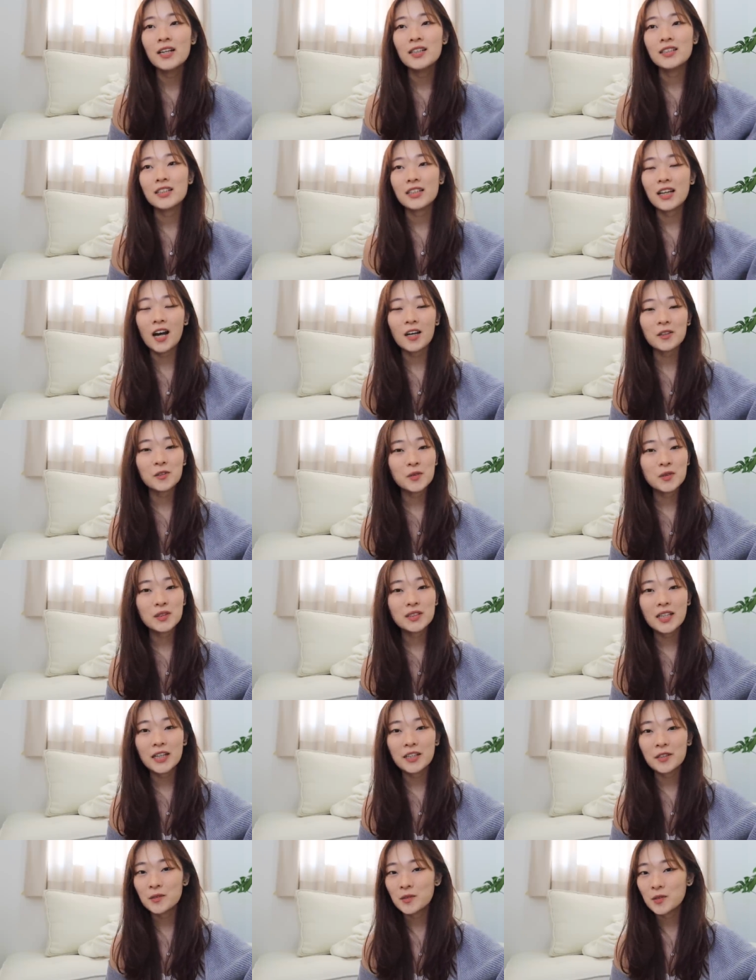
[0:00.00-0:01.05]
the cartoons
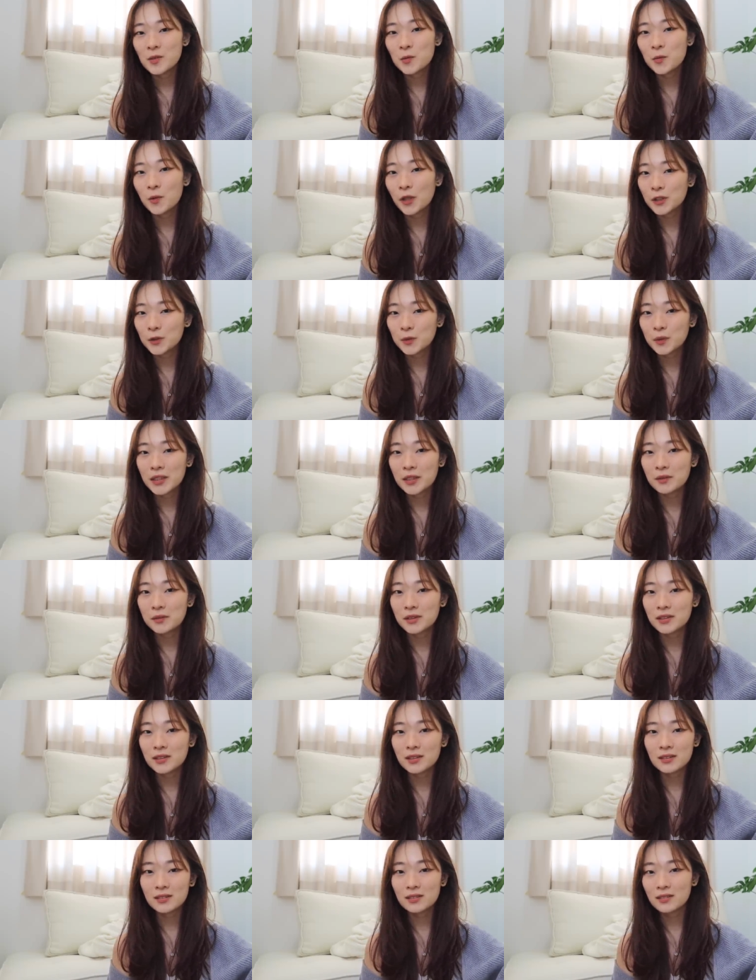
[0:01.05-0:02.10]
that I used to watch when I
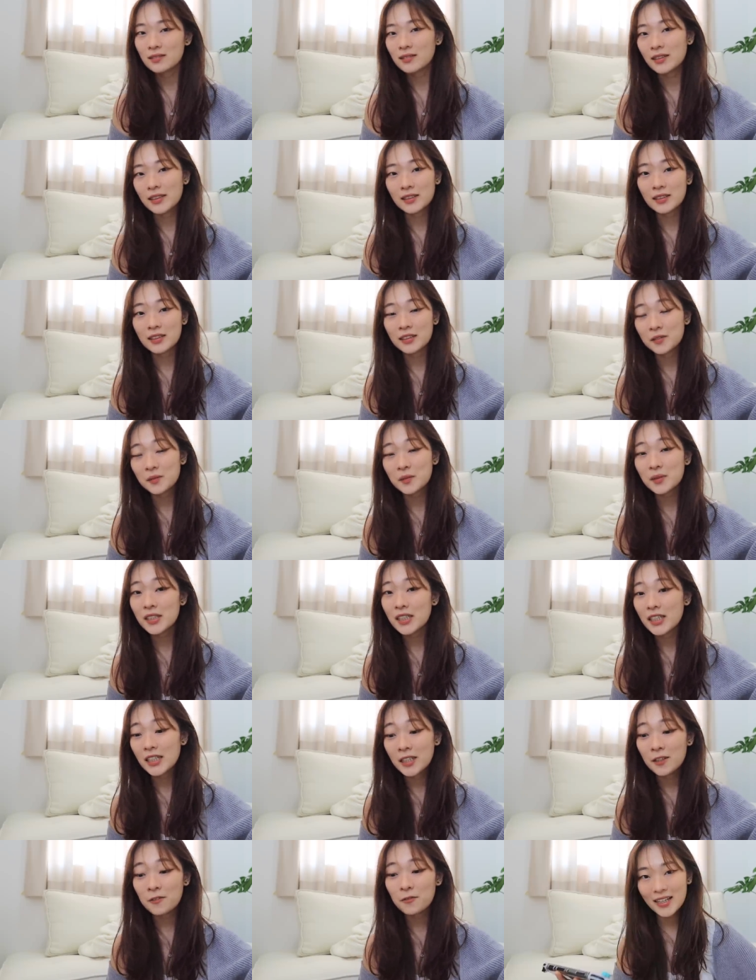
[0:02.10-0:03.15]
was like a little
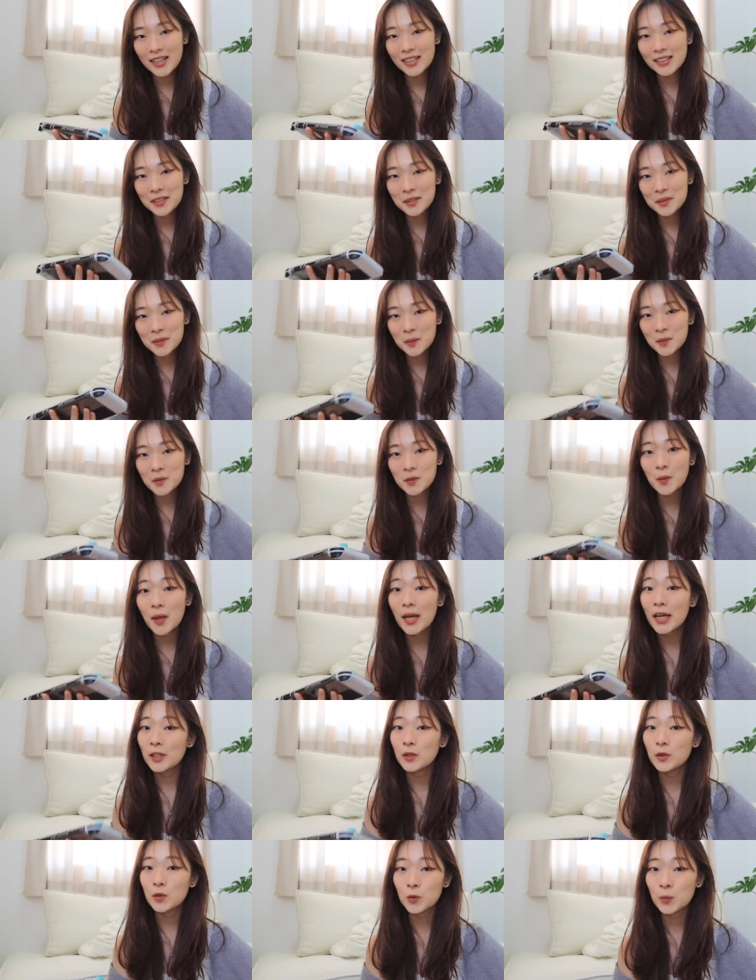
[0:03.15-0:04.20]
kid and it's also
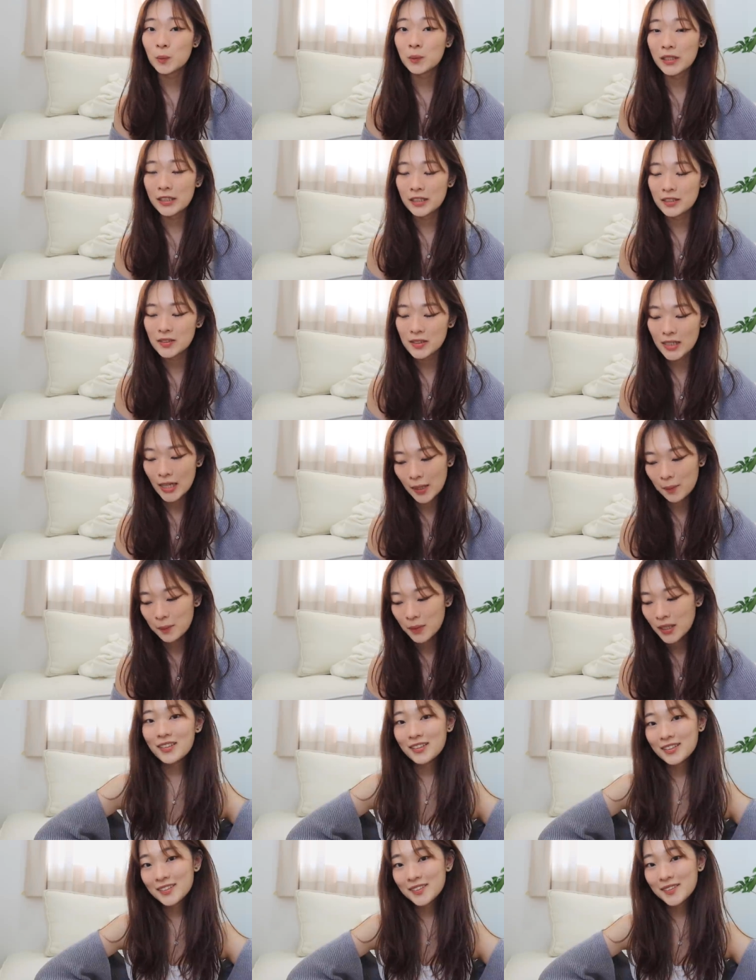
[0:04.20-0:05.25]
a two players game
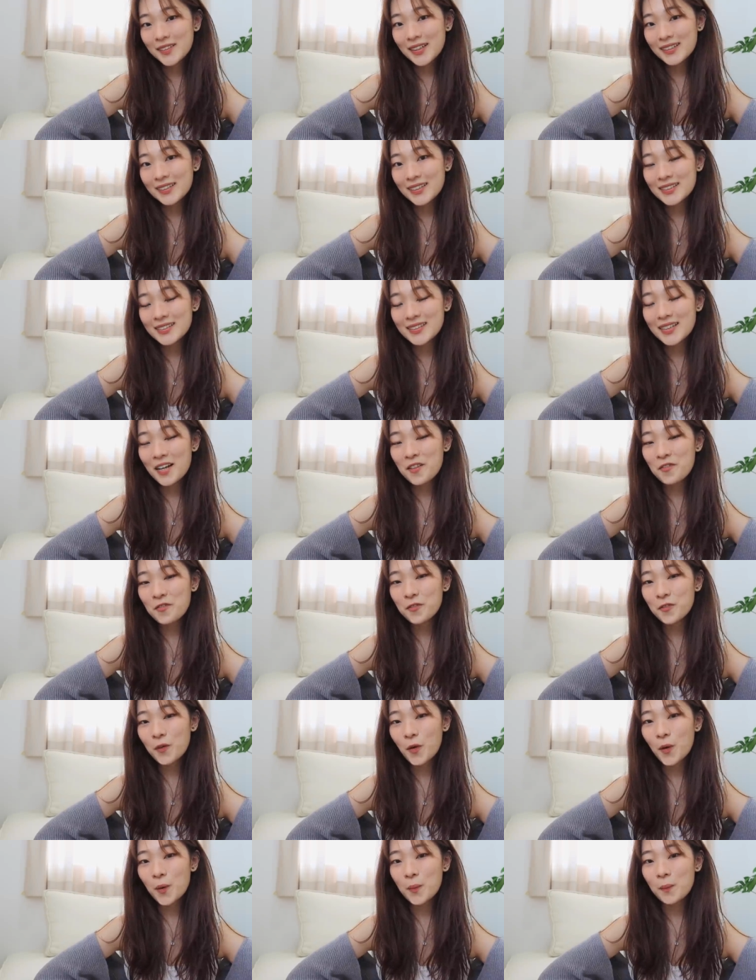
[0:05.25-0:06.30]
so yeah that's the end
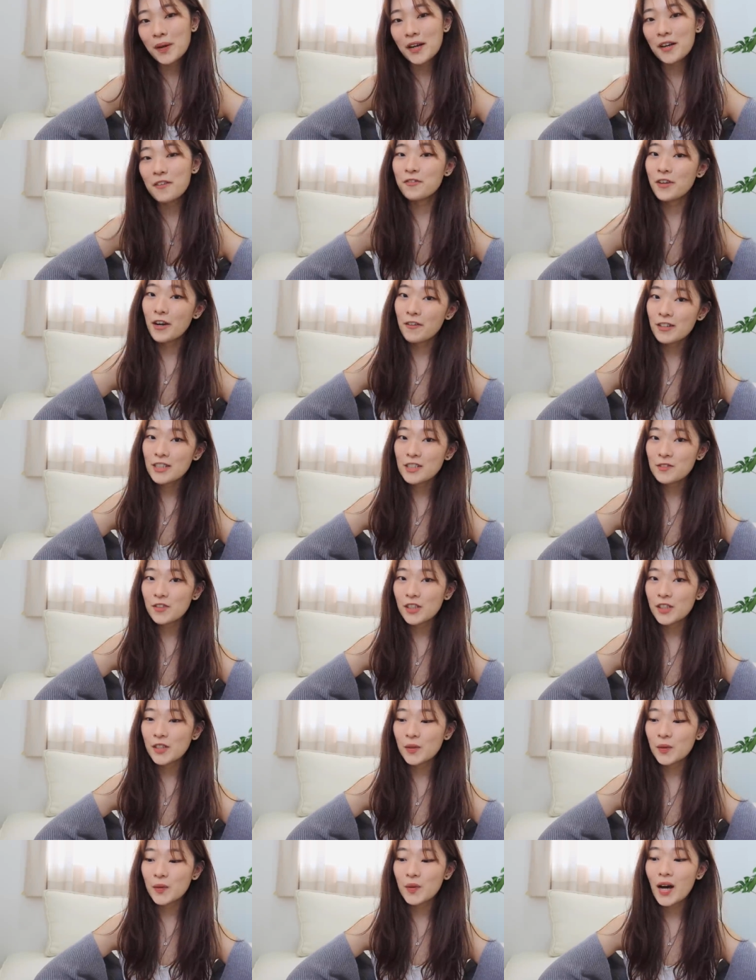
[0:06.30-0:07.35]
for my favorites
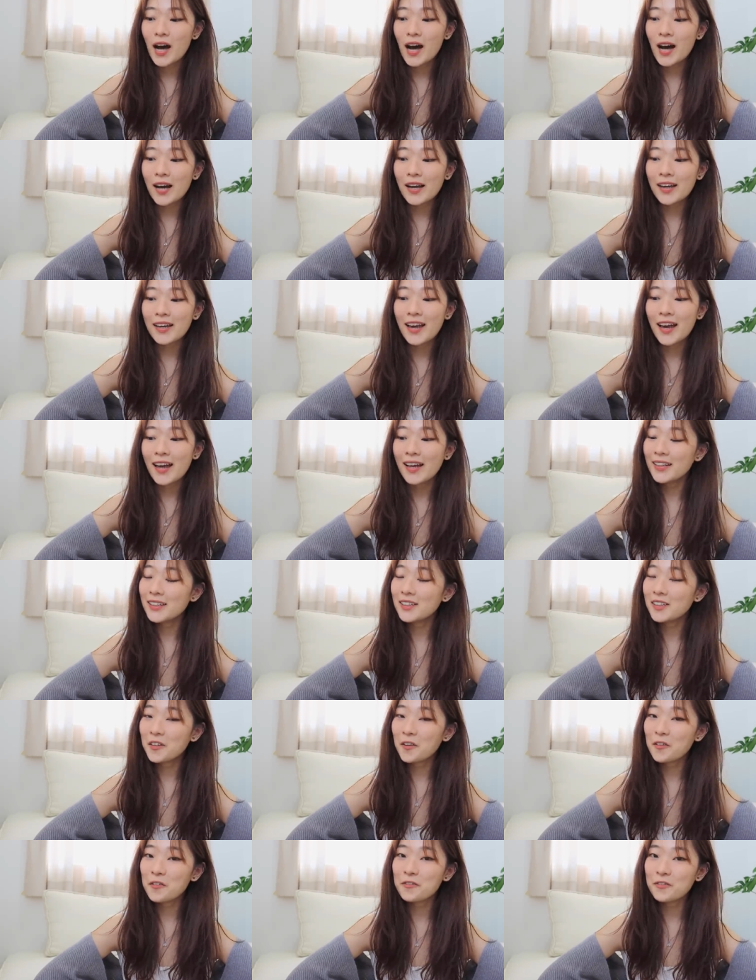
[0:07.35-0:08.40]
video i had a
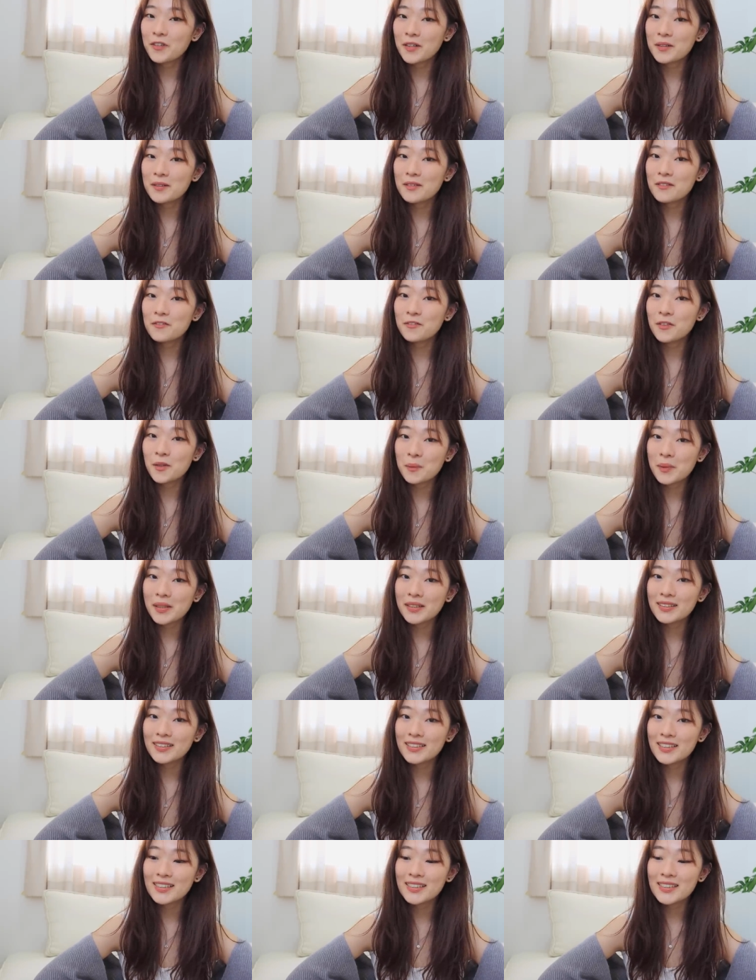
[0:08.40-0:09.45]
lot of fun filming
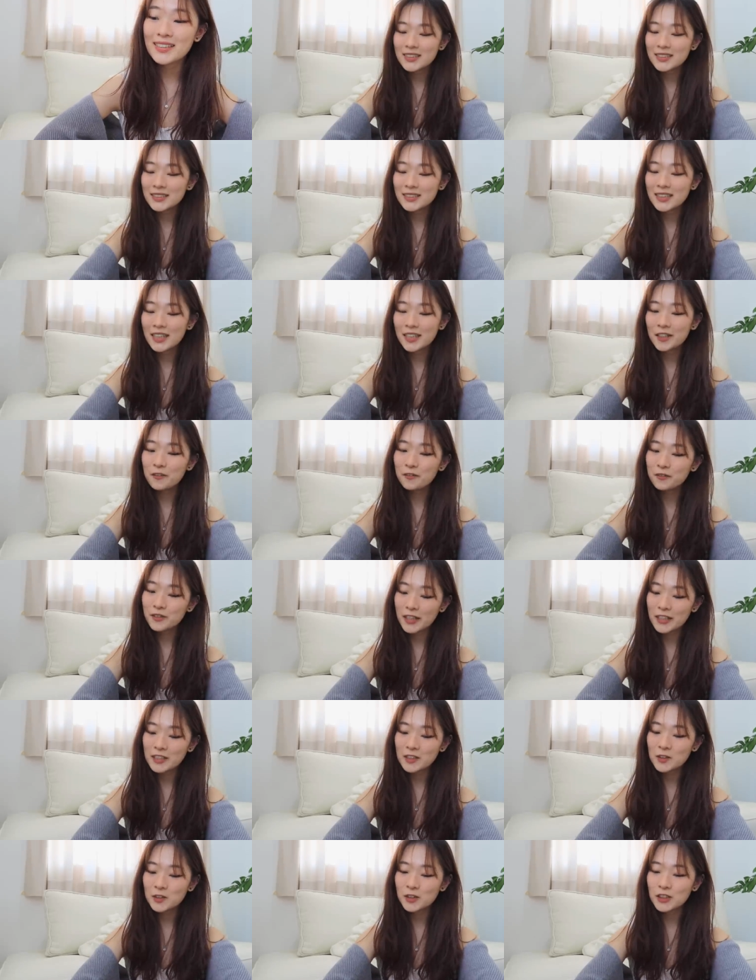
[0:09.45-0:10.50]
this it's kind of
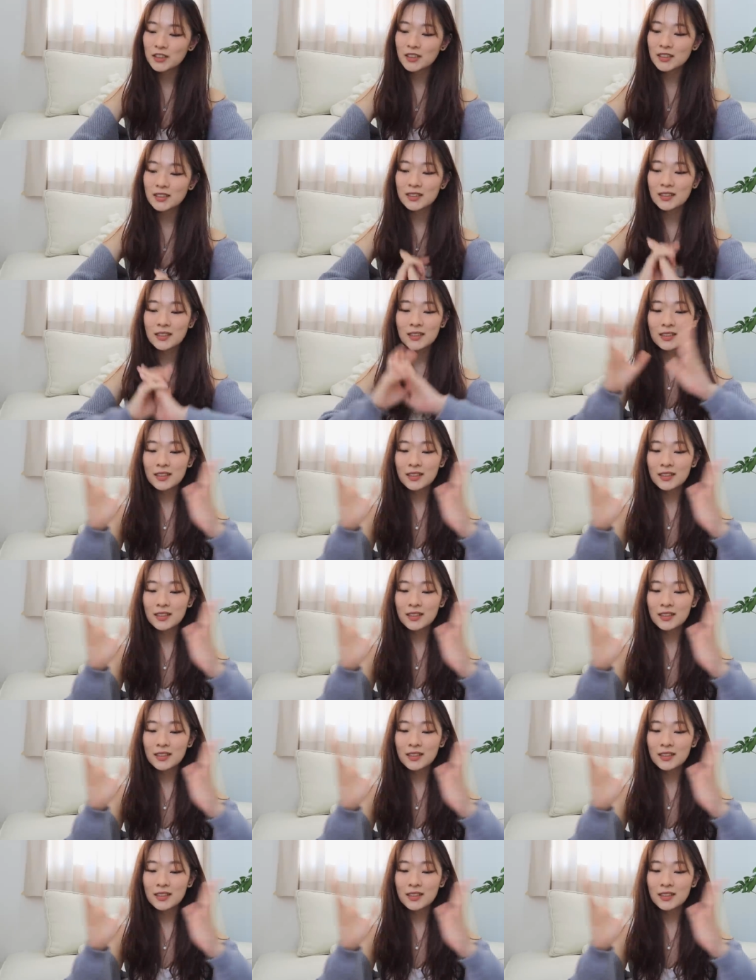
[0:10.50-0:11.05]
nice to just